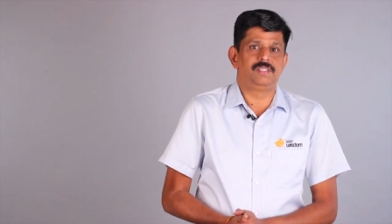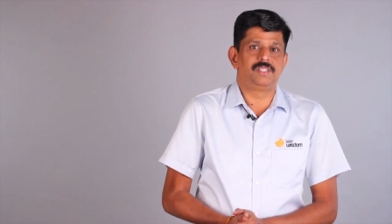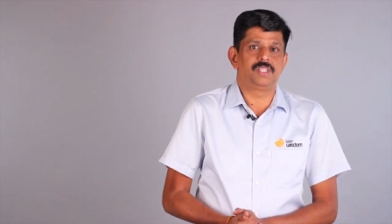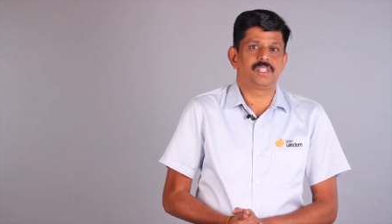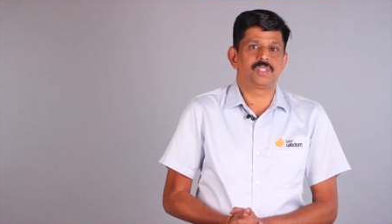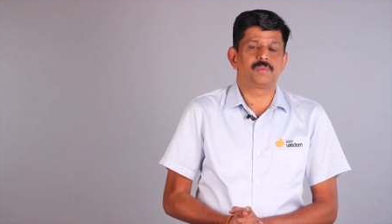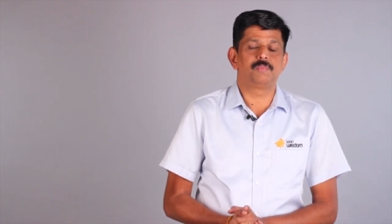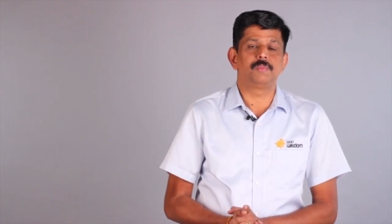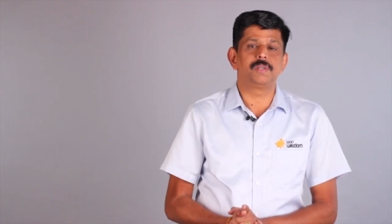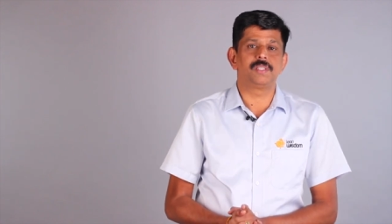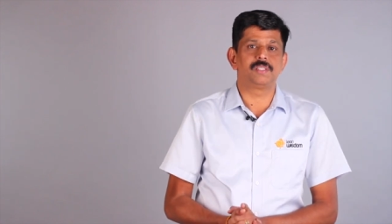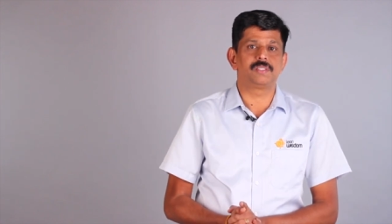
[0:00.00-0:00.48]

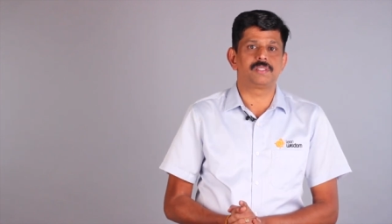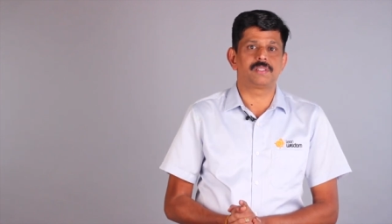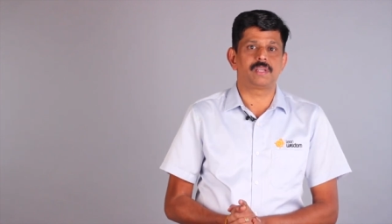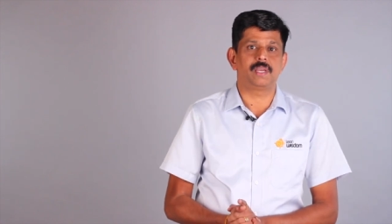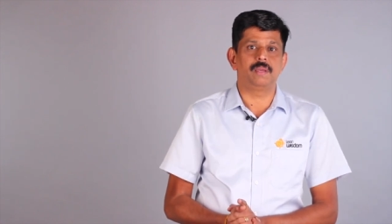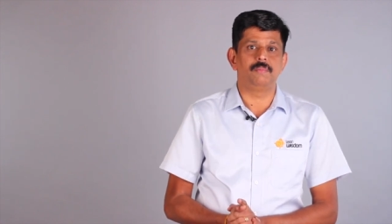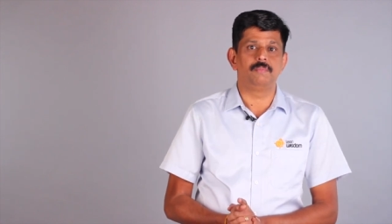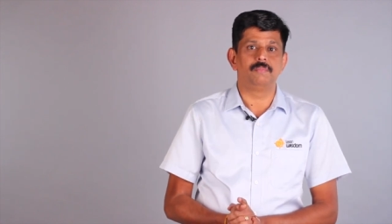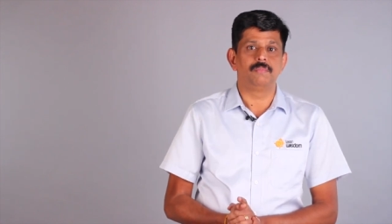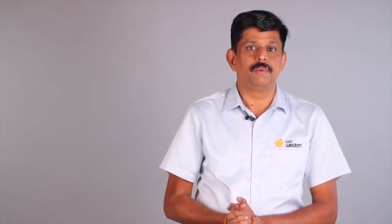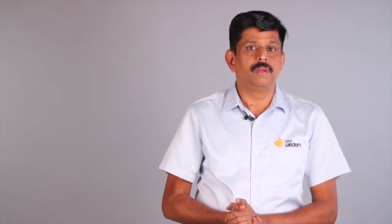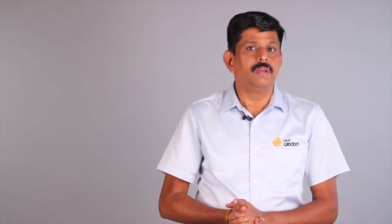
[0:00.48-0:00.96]
6 months'
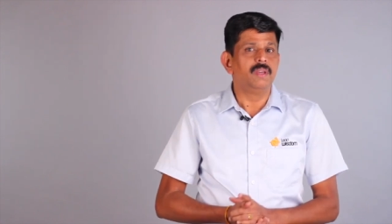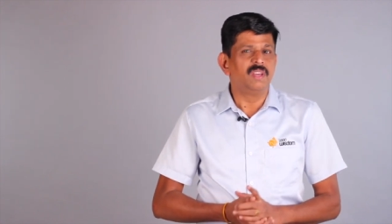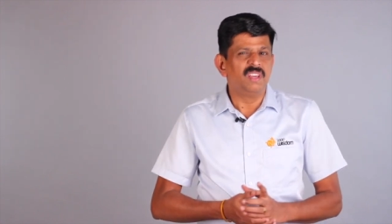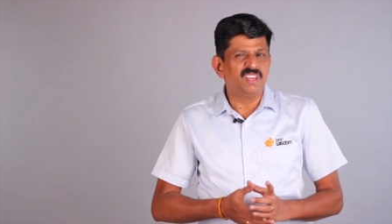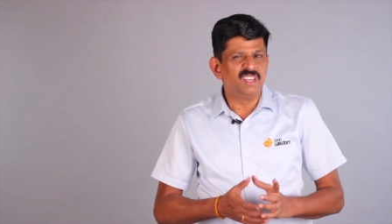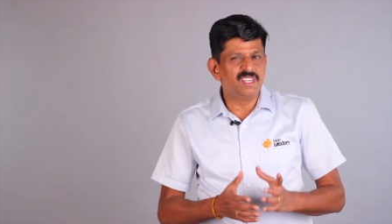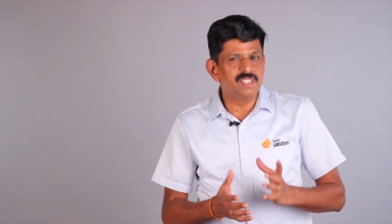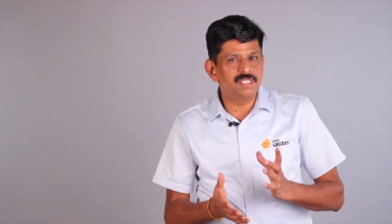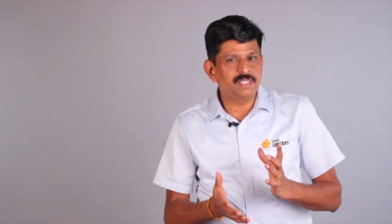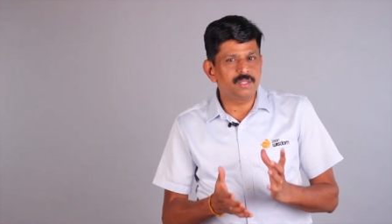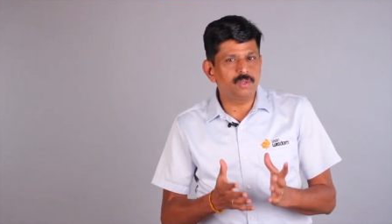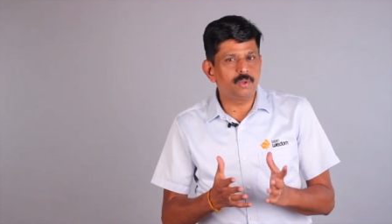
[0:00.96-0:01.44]
time.
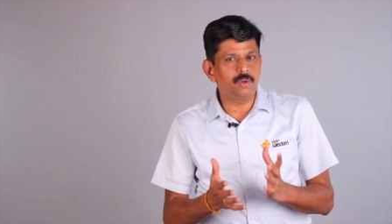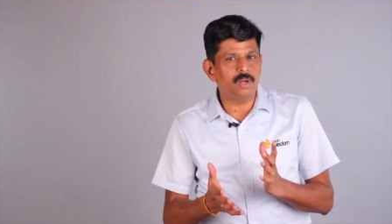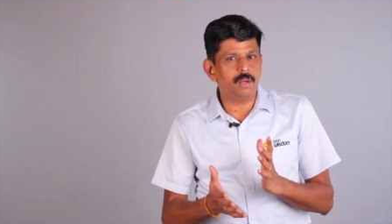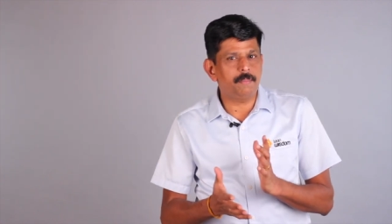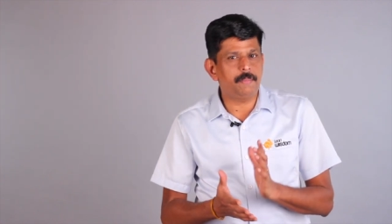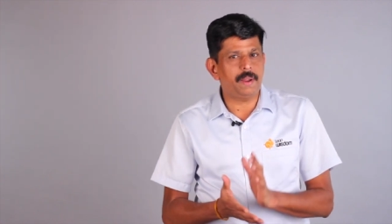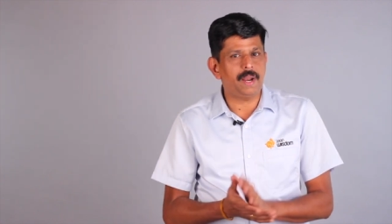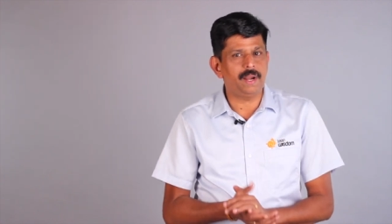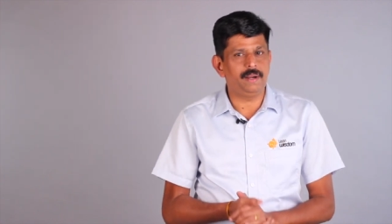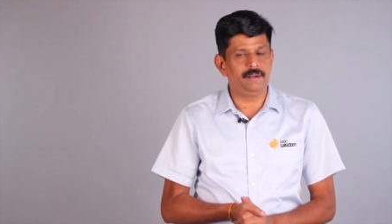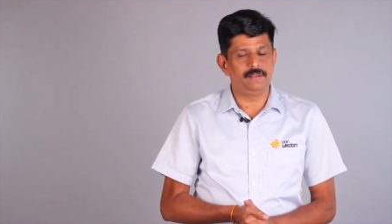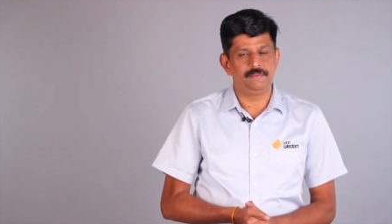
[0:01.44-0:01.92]
Is it good or
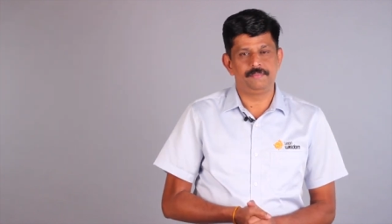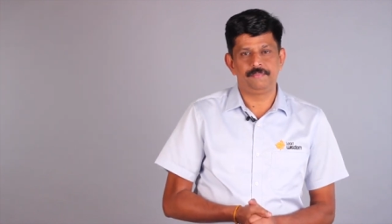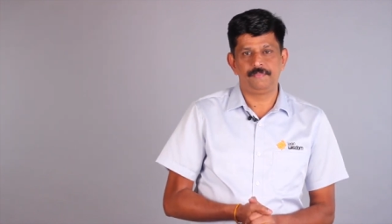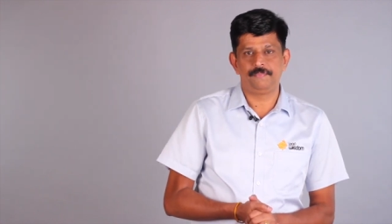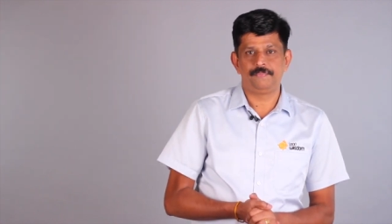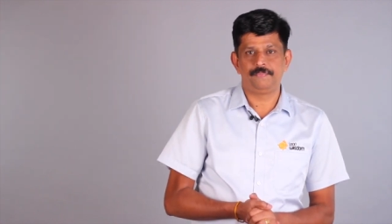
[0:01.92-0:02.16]
bad?